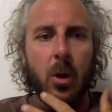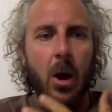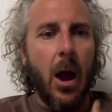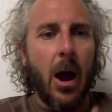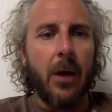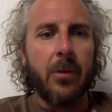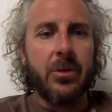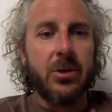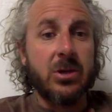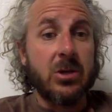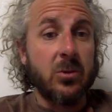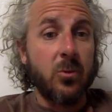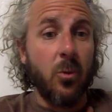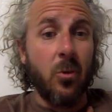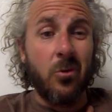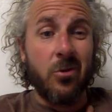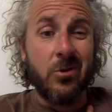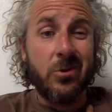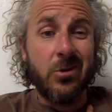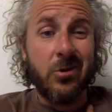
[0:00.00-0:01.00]
this
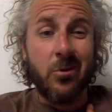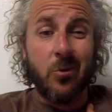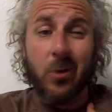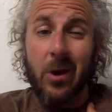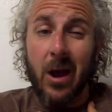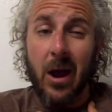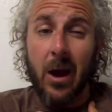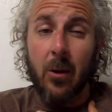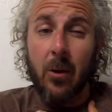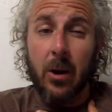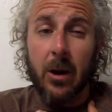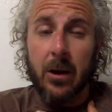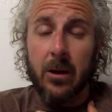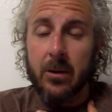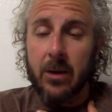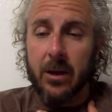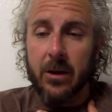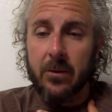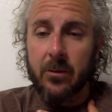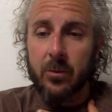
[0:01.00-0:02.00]
is the way I write.
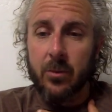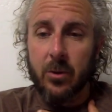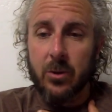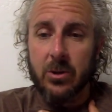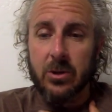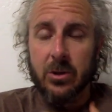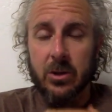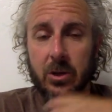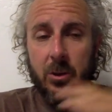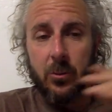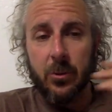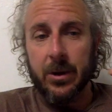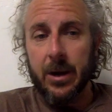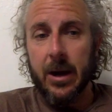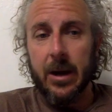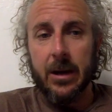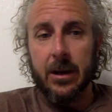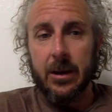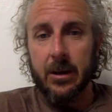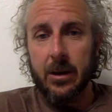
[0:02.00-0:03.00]
Like personally, you can read
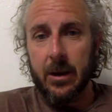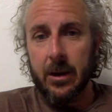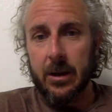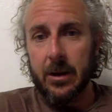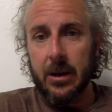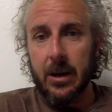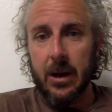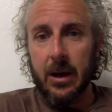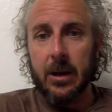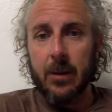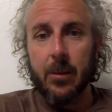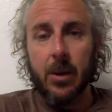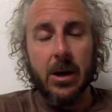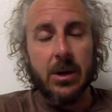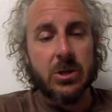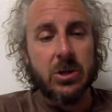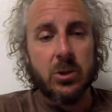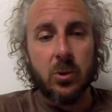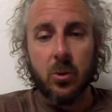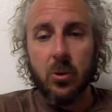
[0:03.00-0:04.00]
any of my
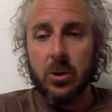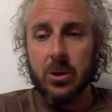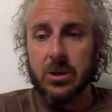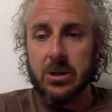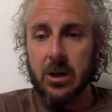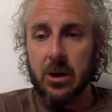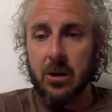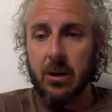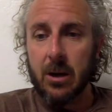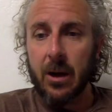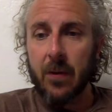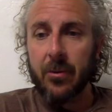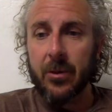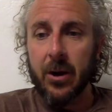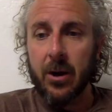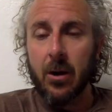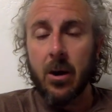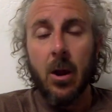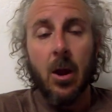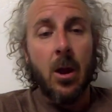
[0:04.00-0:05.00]
stories that are out
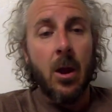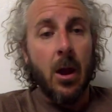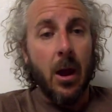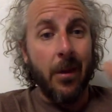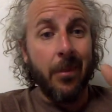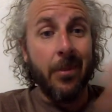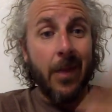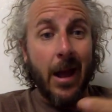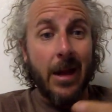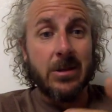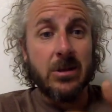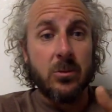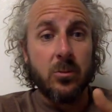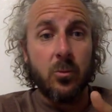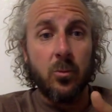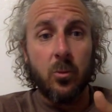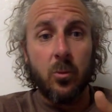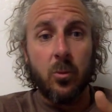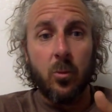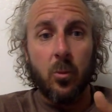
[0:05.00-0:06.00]
there, and that's
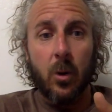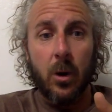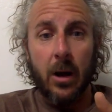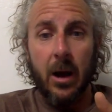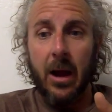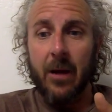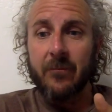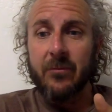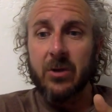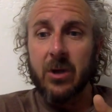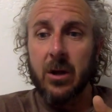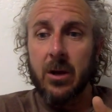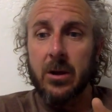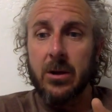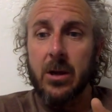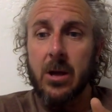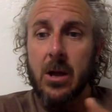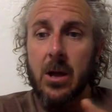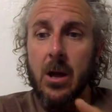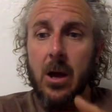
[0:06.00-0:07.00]
what I've
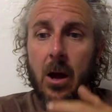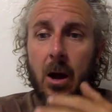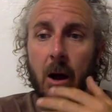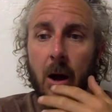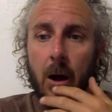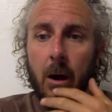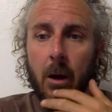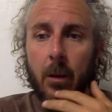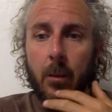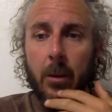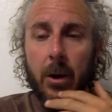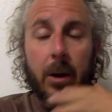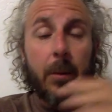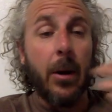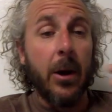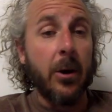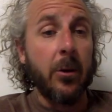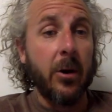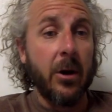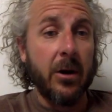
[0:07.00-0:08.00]
done. Any of
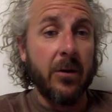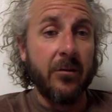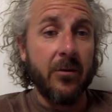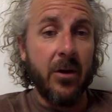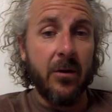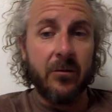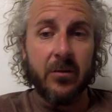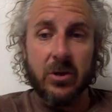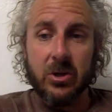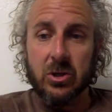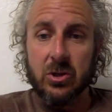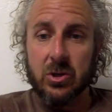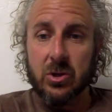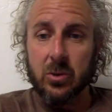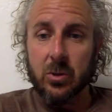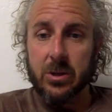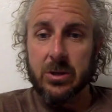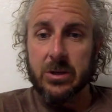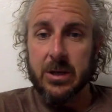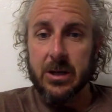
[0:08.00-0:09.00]
my creative nonfiction
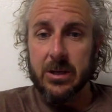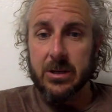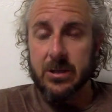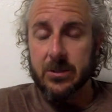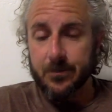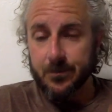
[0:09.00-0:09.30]
stories, that is,